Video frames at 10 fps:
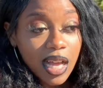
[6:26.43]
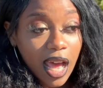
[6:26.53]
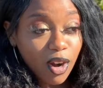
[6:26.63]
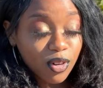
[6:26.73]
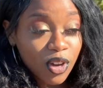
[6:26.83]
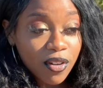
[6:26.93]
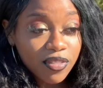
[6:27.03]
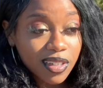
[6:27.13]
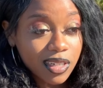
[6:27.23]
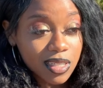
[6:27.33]
I don't know if
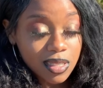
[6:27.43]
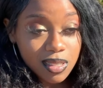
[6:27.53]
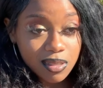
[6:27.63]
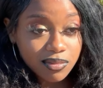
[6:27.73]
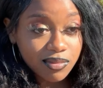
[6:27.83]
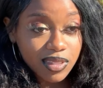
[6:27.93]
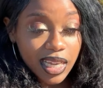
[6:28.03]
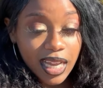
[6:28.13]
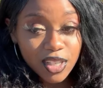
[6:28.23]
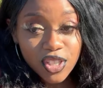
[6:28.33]
they're just
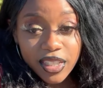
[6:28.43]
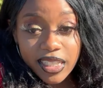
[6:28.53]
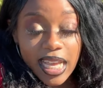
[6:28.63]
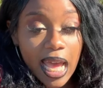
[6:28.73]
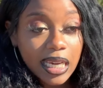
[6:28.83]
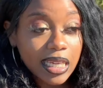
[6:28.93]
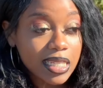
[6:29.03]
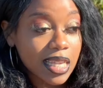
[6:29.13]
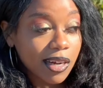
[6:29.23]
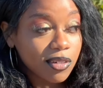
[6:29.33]
they got sugar
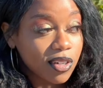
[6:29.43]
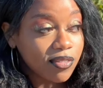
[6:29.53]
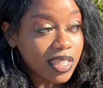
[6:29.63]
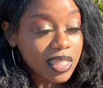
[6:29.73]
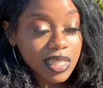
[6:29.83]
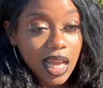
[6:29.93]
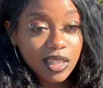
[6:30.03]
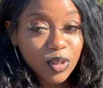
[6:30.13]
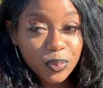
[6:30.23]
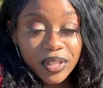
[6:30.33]
daddies. I don't know if they just got
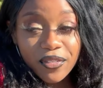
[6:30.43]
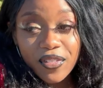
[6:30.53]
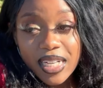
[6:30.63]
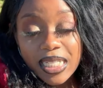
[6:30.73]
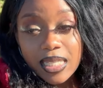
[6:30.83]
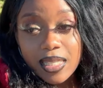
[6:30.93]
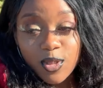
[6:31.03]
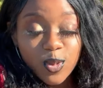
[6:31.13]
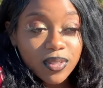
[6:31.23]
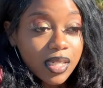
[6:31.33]
little boyfriends who